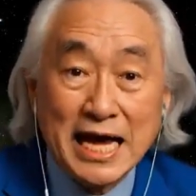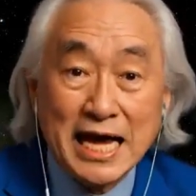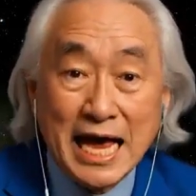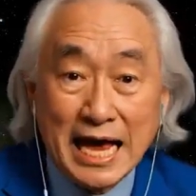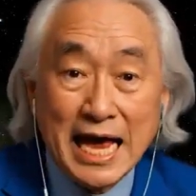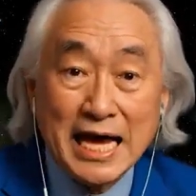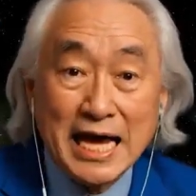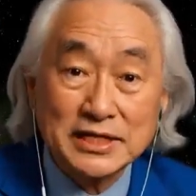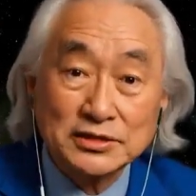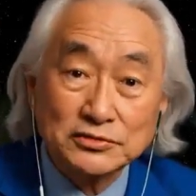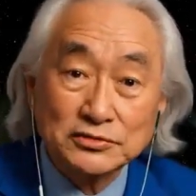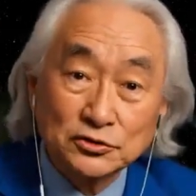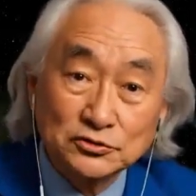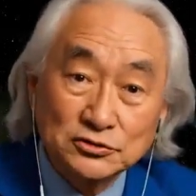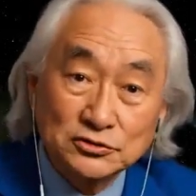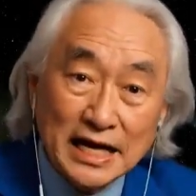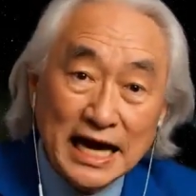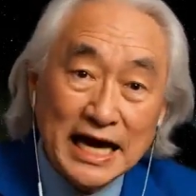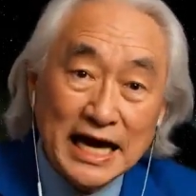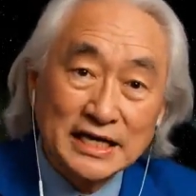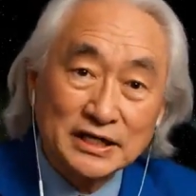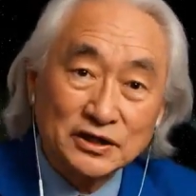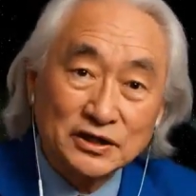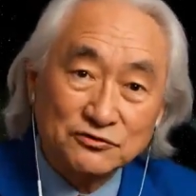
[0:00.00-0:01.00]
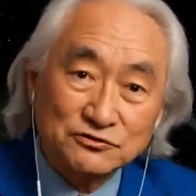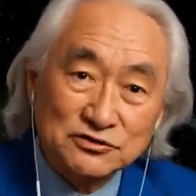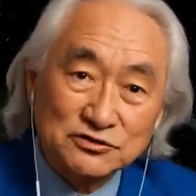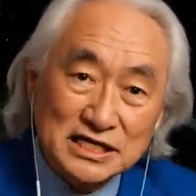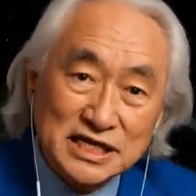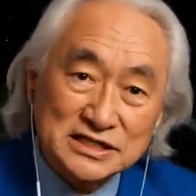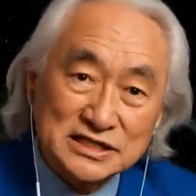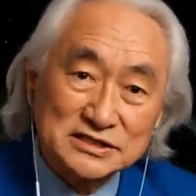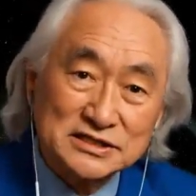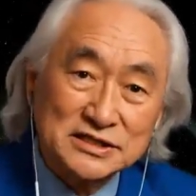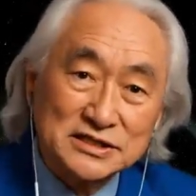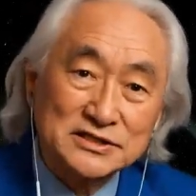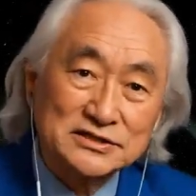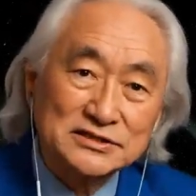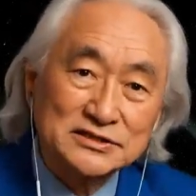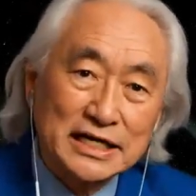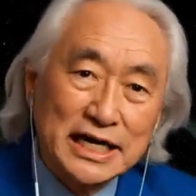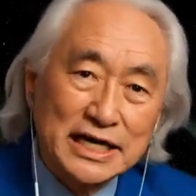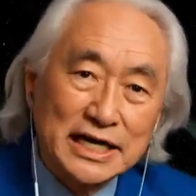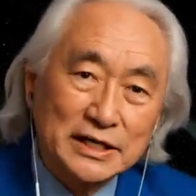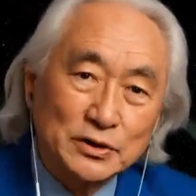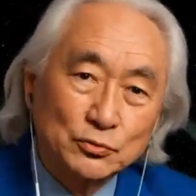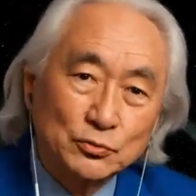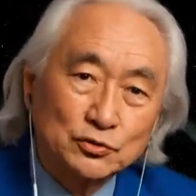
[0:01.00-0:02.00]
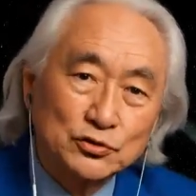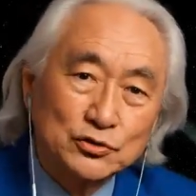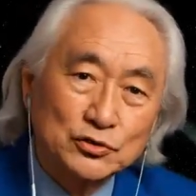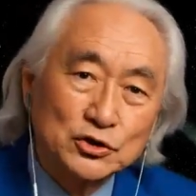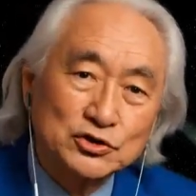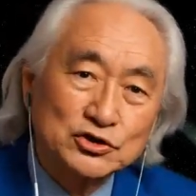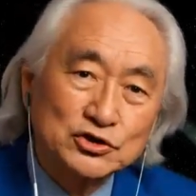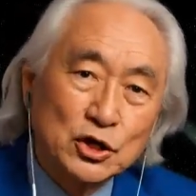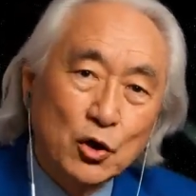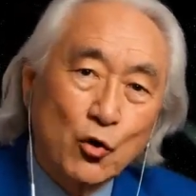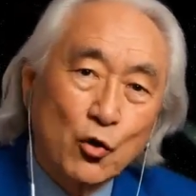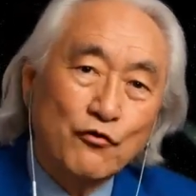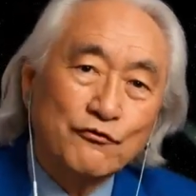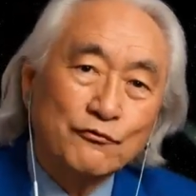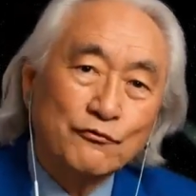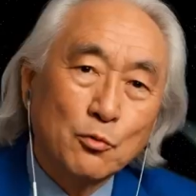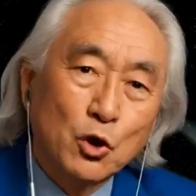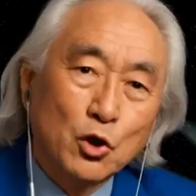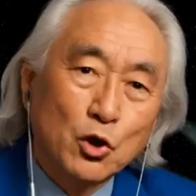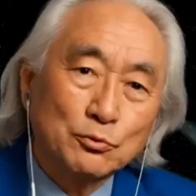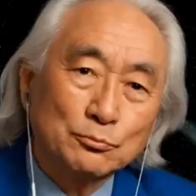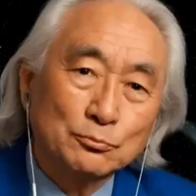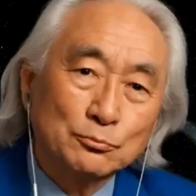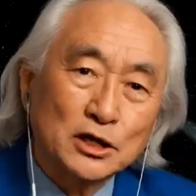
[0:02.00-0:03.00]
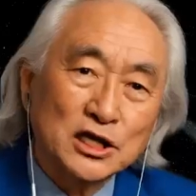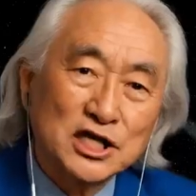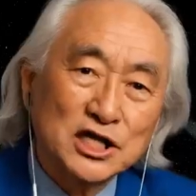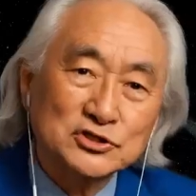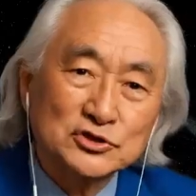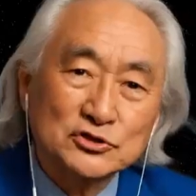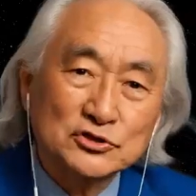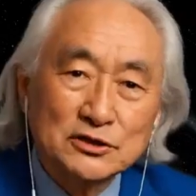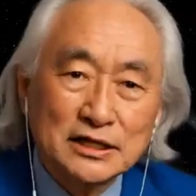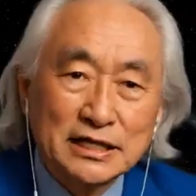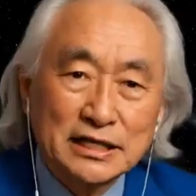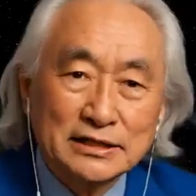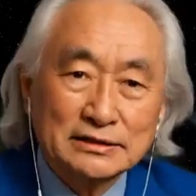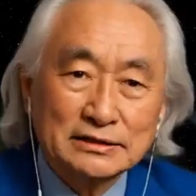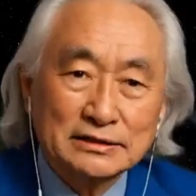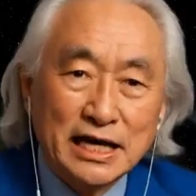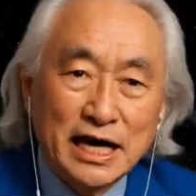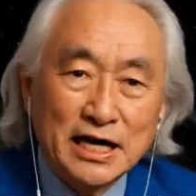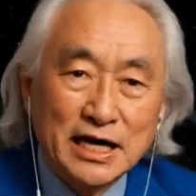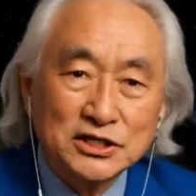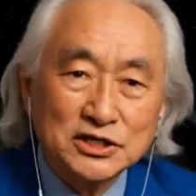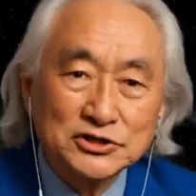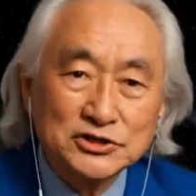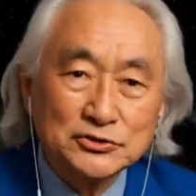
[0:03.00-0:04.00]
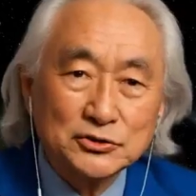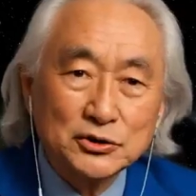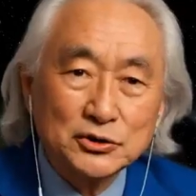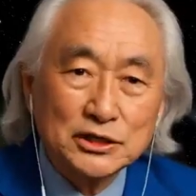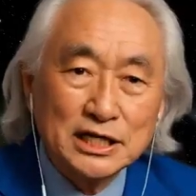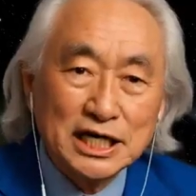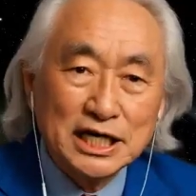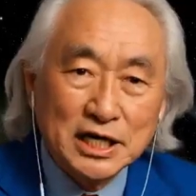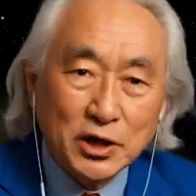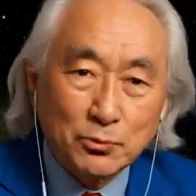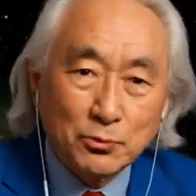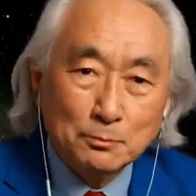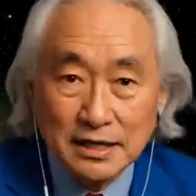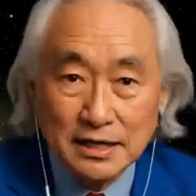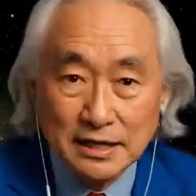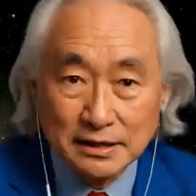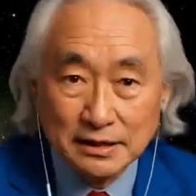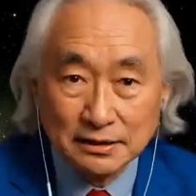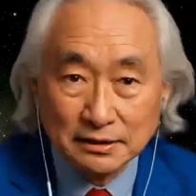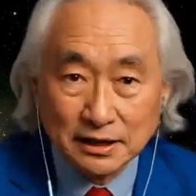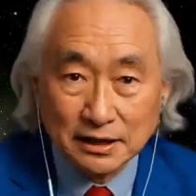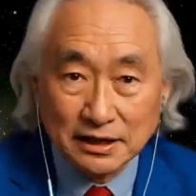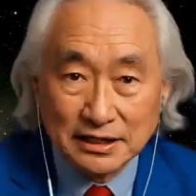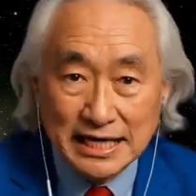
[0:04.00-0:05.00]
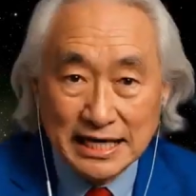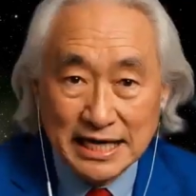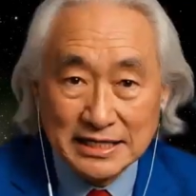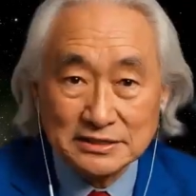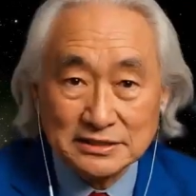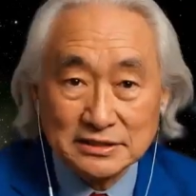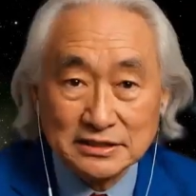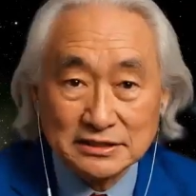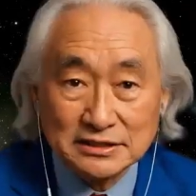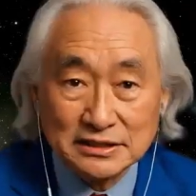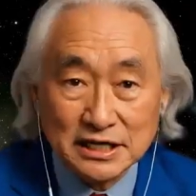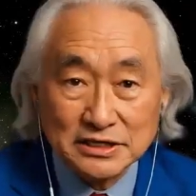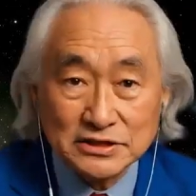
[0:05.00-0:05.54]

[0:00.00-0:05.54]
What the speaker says: we learned that the coma was actually dominated by CO2 gas.